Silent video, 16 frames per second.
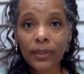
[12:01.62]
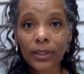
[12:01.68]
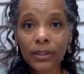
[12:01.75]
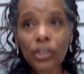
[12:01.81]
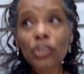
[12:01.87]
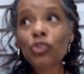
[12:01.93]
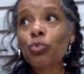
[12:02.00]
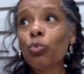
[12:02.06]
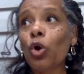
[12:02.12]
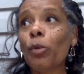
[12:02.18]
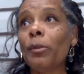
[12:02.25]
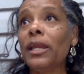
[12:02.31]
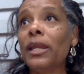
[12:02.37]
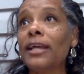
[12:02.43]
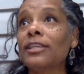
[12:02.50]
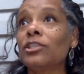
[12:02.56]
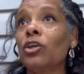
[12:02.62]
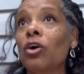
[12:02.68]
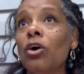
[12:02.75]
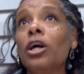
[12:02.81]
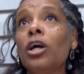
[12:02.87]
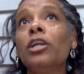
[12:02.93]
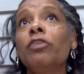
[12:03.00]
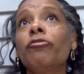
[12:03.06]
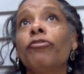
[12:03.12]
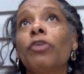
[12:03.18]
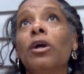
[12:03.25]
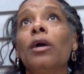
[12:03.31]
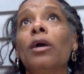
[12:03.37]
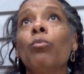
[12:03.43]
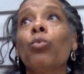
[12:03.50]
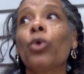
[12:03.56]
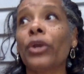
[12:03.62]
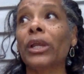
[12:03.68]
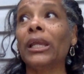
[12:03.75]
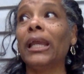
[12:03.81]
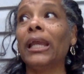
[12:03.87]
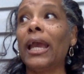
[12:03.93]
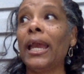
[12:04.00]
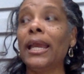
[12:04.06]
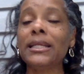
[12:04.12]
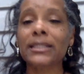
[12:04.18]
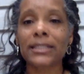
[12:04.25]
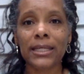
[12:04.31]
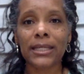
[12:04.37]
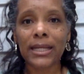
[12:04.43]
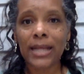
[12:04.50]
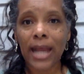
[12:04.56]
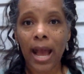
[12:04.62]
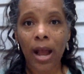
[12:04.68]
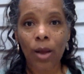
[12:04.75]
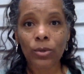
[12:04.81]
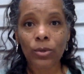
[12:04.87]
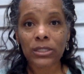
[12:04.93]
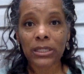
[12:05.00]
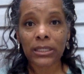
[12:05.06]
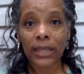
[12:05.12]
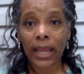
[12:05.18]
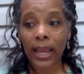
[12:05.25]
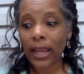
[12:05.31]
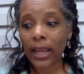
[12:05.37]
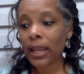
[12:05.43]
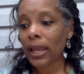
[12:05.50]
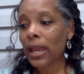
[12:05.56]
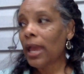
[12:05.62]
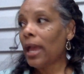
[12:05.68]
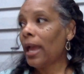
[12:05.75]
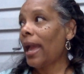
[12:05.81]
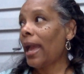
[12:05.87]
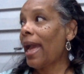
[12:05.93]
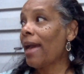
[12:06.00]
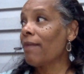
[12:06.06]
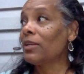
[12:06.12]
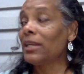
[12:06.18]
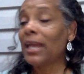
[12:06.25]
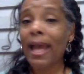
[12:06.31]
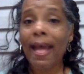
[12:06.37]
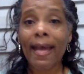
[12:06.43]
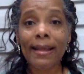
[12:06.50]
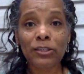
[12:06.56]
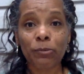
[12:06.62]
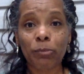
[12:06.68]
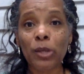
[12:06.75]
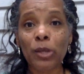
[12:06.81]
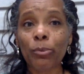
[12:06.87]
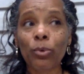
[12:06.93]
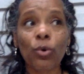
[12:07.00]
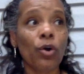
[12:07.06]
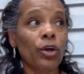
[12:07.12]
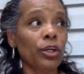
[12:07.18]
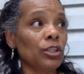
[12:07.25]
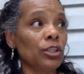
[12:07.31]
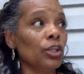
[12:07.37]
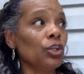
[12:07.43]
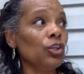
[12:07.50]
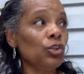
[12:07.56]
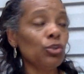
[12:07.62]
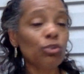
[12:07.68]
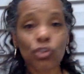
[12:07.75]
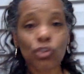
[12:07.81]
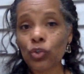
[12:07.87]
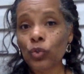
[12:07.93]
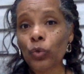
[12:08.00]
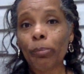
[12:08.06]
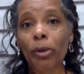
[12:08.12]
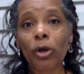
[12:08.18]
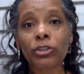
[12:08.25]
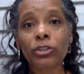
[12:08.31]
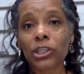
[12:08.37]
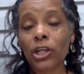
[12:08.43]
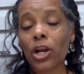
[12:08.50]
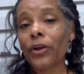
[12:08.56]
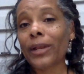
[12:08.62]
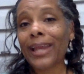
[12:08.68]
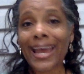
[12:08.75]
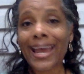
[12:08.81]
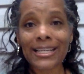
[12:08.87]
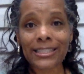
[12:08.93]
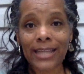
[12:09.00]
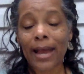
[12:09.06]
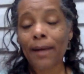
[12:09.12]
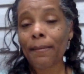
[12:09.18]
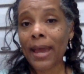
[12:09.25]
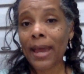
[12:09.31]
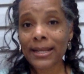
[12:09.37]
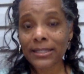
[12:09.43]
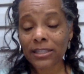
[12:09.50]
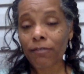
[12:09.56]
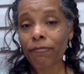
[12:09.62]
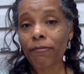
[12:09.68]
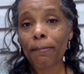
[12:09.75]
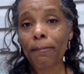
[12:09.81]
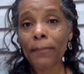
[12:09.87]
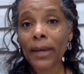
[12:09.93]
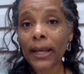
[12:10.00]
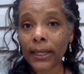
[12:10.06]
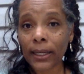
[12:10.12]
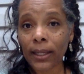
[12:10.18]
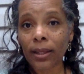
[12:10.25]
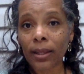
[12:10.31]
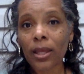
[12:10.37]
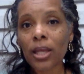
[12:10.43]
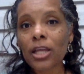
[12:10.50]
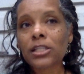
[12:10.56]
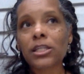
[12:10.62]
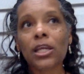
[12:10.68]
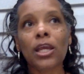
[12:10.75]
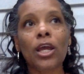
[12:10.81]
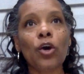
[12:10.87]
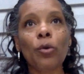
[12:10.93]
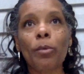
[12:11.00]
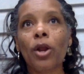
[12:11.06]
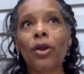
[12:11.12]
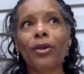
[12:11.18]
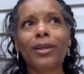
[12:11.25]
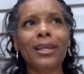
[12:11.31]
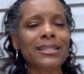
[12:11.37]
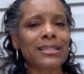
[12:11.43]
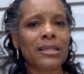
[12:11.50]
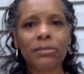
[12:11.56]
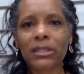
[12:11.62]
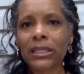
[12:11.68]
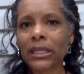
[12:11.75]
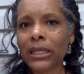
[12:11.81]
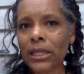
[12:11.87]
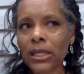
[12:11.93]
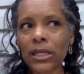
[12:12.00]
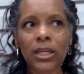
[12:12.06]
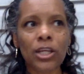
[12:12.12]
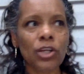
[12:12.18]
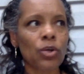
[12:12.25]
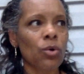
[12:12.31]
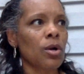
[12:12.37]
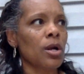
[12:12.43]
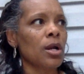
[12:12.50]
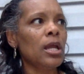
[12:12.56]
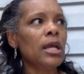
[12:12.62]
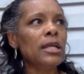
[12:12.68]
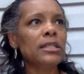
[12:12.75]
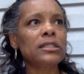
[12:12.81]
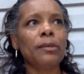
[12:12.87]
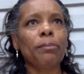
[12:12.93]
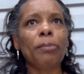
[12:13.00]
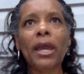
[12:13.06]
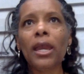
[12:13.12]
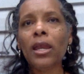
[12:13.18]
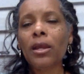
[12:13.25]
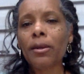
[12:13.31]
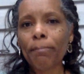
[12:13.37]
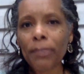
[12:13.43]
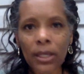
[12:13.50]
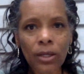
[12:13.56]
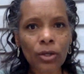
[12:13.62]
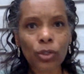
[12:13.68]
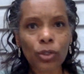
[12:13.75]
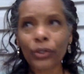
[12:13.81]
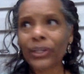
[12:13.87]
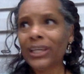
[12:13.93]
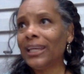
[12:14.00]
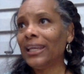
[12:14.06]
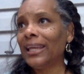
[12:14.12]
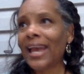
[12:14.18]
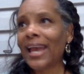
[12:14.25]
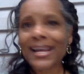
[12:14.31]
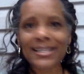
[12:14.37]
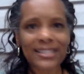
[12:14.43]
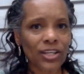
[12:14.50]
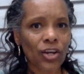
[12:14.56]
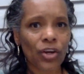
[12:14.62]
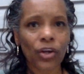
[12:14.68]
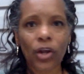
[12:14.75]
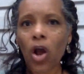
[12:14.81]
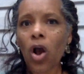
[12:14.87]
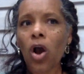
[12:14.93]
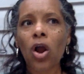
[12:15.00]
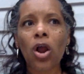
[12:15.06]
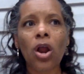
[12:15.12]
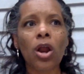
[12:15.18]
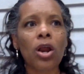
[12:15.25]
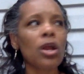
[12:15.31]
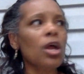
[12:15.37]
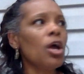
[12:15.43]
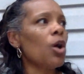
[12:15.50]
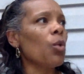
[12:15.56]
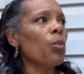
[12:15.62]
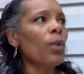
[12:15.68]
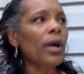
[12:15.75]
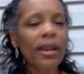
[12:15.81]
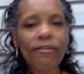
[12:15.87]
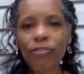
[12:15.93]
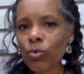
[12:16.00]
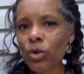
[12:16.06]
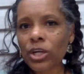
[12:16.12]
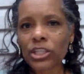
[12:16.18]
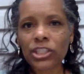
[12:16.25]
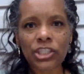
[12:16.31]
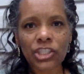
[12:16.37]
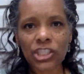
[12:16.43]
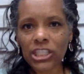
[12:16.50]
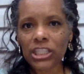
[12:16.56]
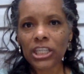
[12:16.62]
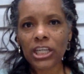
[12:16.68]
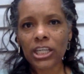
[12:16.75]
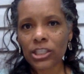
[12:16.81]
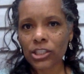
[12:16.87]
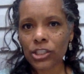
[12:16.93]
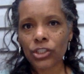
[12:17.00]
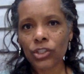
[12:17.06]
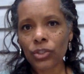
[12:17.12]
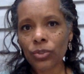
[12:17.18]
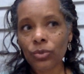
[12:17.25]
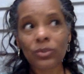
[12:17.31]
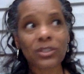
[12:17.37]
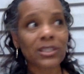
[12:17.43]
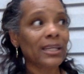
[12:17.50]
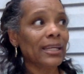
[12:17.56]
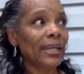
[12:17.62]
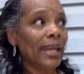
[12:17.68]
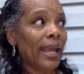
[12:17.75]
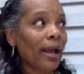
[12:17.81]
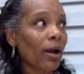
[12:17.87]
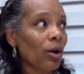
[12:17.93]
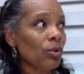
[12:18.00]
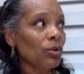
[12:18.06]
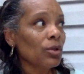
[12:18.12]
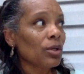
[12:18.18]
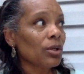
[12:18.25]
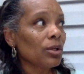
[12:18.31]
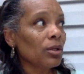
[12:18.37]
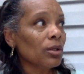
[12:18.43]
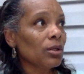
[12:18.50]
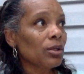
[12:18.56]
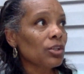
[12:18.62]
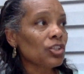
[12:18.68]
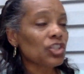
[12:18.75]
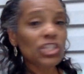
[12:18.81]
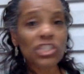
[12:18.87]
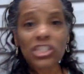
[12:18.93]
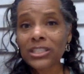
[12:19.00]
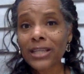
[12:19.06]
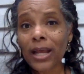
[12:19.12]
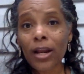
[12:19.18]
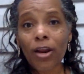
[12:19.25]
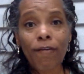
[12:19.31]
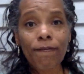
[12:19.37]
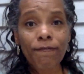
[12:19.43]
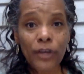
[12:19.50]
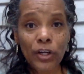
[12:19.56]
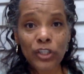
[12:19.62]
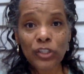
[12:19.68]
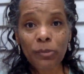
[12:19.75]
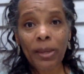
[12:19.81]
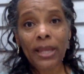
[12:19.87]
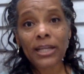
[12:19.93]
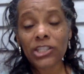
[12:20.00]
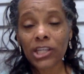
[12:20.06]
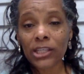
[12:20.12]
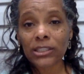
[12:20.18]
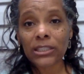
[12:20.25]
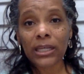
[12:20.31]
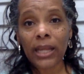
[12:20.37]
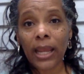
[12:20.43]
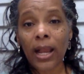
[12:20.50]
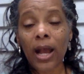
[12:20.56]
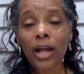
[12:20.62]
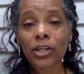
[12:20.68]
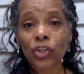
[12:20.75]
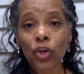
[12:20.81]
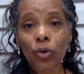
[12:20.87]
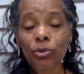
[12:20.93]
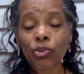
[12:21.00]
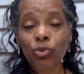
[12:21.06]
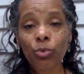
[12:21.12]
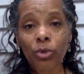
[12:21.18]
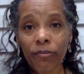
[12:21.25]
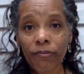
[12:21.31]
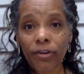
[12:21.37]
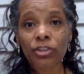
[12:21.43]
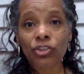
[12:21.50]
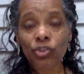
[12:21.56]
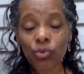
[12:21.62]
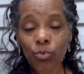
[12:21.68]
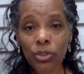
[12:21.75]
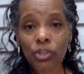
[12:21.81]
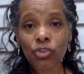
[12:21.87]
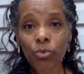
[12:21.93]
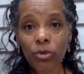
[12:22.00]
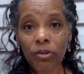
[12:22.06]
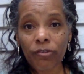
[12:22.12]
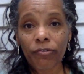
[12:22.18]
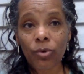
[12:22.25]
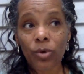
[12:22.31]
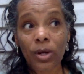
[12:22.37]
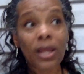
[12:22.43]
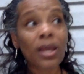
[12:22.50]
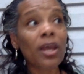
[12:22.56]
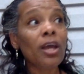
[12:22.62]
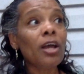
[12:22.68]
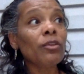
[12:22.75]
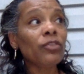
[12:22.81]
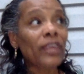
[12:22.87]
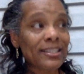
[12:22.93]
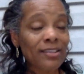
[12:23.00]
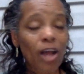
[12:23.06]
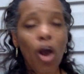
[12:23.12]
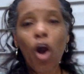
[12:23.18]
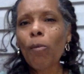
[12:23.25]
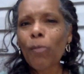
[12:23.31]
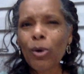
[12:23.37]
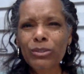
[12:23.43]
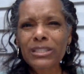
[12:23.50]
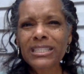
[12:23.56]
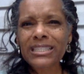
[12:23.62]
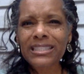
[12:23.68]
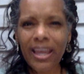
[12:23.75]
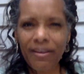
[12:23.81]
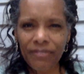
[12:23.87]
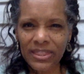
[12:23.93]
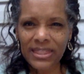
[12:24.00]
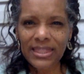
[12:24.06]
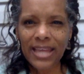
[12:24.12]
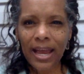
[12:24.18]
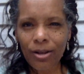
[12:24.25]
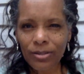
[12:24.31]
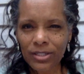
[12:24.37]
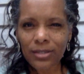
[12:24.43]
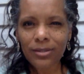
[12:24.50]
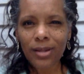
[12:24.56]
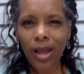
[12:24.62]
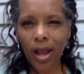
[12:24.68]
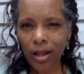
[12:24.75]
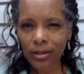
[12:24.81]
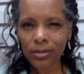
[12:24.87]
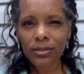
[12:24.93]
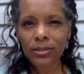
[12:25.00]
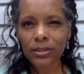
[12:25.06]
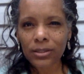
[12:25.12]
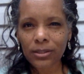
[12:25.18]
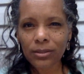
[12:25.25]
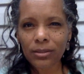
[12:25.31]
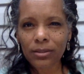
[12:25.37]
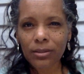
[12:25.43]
This woman has gone from working 18 hours a day, having to ask people on YouTube, posting her Cash App, asking for money to help her get something to eat or to pay a bill or get gas in her car or whatever it was that she needed to do, to now she just got her first paycheck today, October 21st, 2024. That's almost $7,000.